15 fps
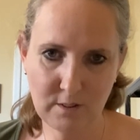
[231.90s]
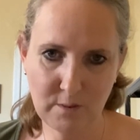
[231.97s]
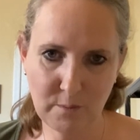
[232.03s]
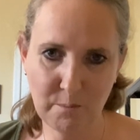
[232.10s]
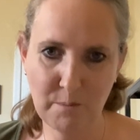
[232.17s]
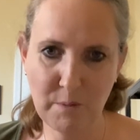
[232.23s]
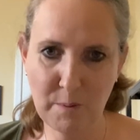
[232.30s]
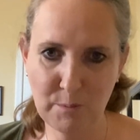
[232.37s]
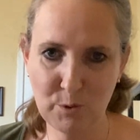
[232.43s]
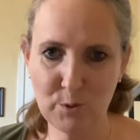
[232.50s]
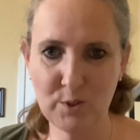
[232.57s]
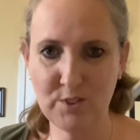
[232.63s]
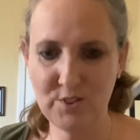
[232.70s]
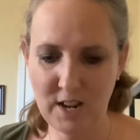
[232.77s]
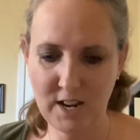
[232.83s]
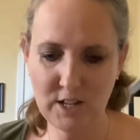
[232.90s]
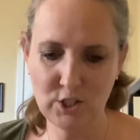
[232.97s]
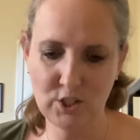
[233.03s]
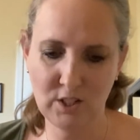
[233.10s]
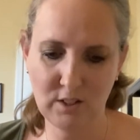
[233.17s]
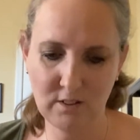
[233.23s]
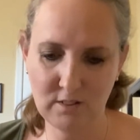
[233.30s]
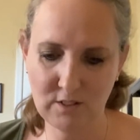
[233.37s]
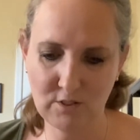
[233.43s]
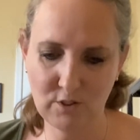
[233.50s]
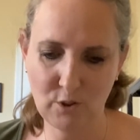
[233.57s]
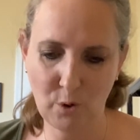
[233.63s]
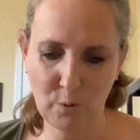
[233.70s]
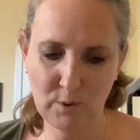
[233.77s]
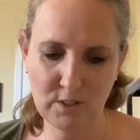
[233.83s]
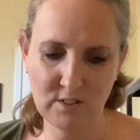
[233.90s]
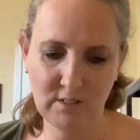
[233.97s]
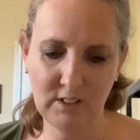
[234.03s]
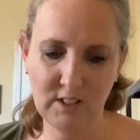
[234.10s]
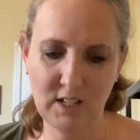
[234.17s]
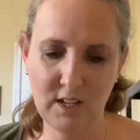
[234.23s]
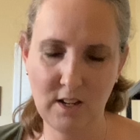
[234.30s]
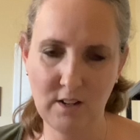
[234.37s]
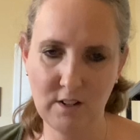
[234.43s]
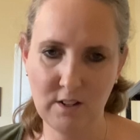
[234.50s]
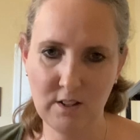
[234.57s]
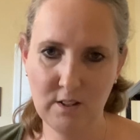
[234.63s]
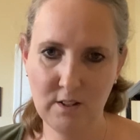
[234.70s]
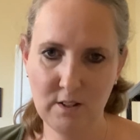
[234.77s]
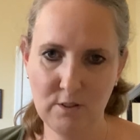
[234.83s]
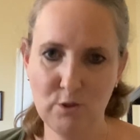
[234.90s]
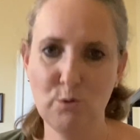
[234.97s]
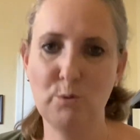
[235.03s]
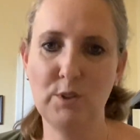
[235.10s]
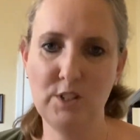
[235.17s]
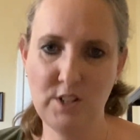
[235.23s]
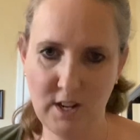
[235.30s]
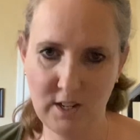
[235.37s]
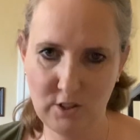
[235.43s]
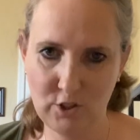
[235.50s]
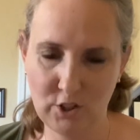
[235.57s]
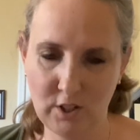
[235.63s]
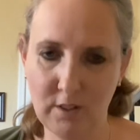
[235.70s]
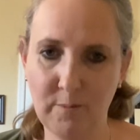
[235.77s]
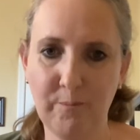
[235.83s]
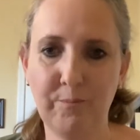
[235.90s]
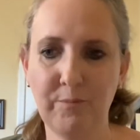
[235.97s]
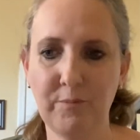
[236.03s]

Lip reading: memorization doesn't always lead to retention.